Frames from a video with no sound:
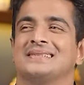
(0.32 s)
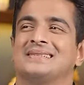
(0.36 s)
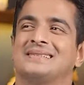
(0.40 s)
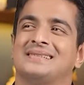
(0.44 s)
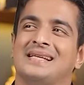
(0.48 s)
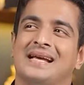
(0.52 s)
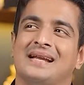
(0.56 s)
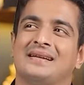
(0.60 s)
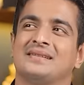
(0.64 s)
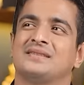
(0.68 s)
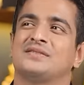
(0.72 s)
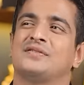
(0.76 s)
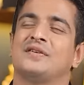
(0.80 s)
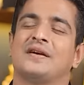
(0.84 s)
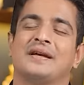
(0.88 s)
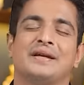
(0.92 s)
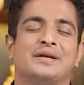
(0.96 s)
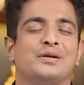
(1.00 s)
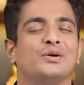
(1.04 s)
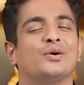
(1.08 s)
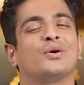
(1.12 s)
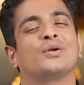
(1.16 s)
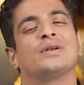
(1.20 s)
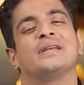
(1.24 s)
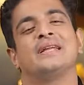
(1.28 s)
Satisfy
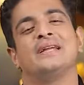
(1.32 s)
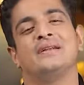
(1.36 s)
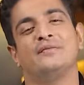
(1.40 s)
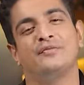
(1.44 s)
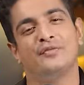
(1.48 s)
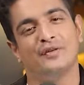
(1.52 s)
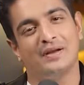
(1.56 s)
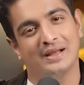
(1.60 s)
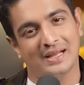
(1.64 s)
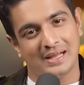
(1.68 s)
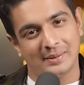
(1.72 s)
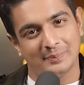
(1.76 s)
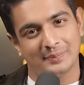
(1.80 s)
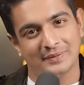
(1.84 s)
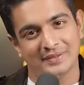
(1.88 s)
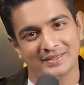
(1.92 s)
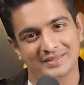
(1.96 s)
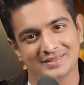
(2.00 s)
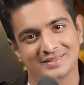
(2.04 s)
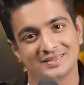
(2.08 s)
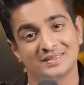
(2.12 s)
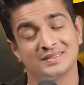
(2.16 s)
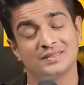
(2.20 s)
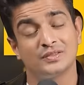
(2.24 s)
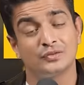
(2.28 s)
your need for
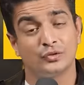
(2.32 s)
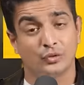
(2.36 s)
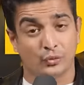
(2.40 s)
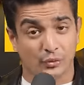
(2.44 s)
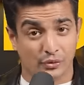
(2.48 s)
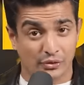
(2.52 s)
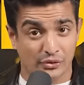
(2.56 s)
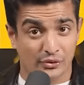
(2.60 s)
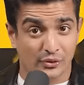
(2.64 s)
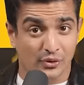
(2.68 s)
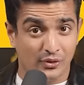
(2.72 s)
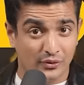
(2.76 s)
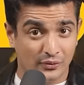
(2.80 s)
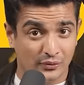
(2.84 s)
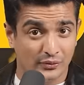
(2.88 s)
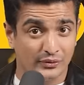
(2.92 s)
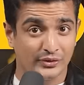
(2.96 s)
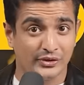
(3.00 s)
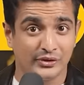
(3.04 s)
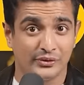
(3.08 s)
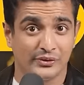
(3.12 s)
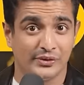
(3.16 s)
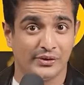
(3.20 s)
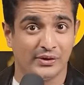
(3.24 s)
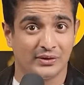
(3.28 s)
happiness through your own
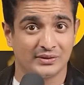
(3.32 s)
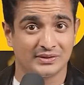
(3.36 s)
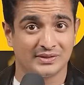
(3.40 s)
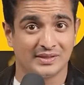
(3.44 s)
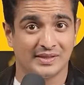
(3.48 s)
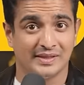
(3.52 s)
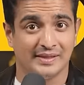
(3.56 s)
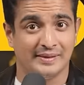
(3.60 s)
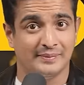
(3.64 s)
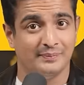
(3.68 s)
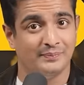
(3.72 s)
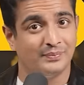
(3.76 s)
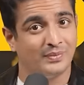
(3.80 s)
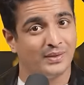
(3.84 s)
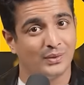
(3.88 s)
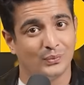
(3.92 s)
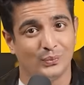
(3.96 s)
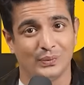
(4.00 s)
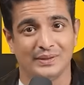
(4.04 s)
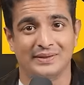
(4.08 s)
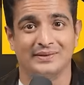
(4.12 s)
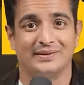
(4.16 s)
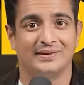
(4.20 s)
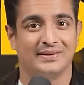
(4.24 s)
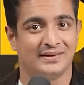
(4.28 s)
curiosity
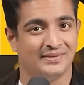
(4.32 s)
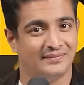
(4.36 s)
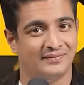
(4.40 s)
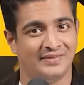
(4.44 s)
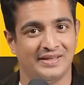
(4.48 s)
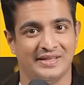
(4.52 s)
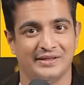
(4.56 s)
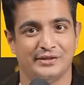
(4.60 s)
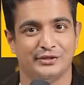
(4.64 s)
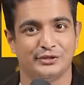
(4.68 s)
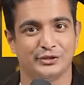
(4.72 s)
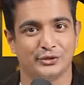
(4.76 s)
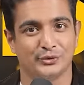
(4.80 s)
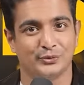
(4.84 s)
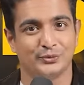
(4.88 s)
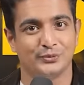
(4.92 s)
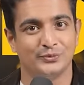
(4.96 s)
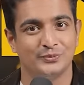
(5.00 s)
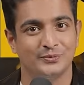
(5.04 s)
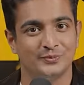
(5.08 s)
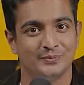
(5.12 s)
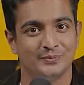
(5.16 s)
with The Ranveer Show.